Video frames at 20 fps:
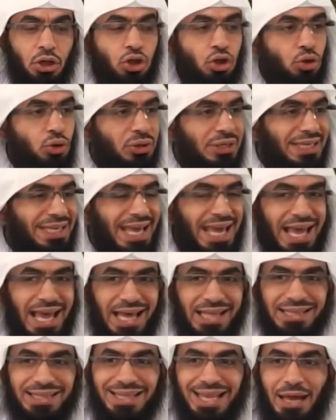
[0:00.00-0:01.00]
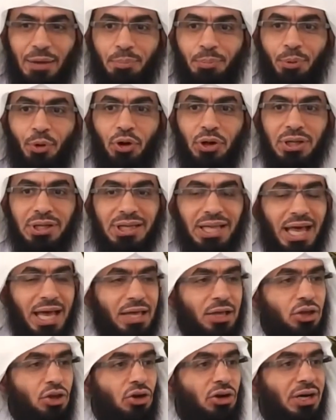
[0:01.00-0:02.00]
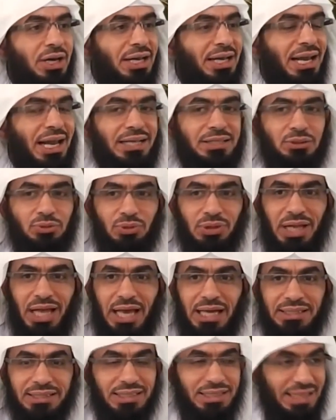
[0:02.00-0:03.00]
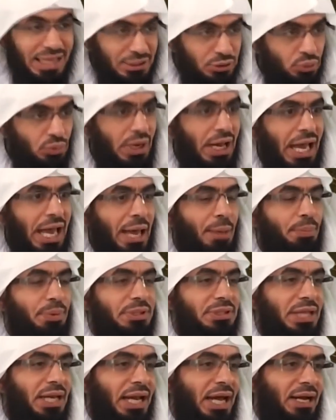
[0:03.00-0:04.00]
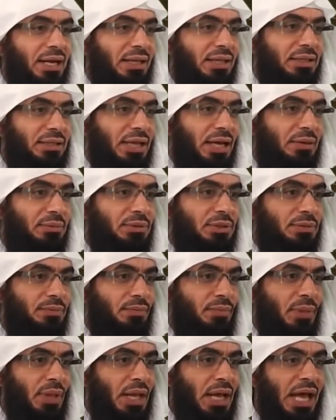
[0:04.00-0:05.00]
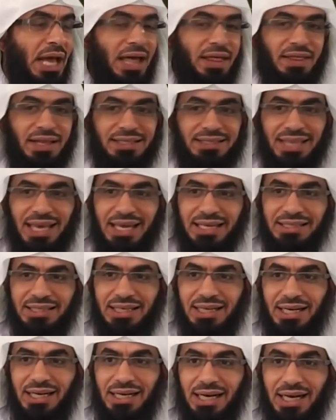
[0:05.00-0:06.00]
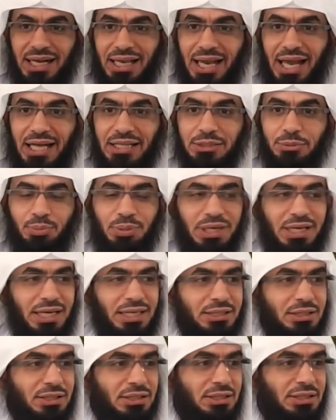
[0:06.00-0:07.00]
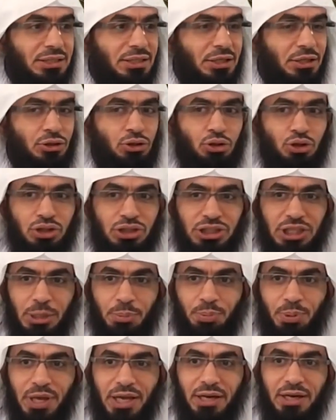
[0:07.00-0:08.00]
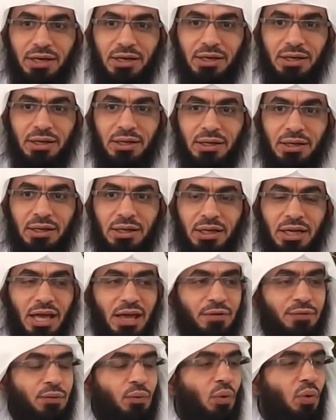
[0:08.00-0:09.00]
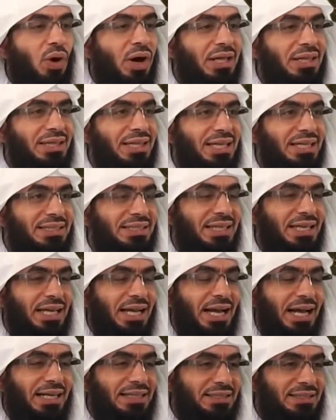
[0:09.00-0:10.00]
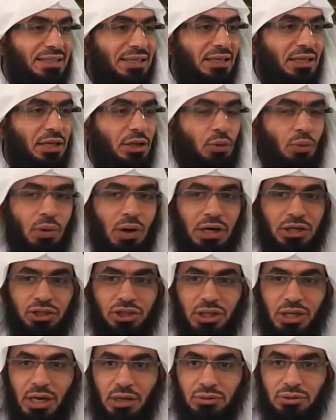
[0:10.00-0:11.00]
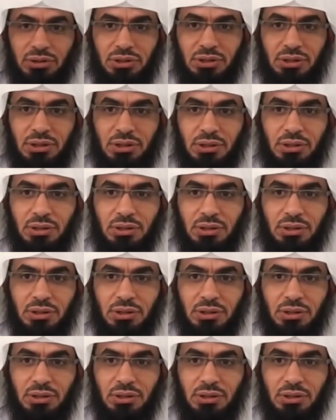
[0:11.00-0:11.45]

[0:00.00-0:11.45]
You can't at that point let your ikhlas relax. And that's what happens a lot of the times. The tainting in ikhlas begins to seep in if one doesn't constantly wash it out.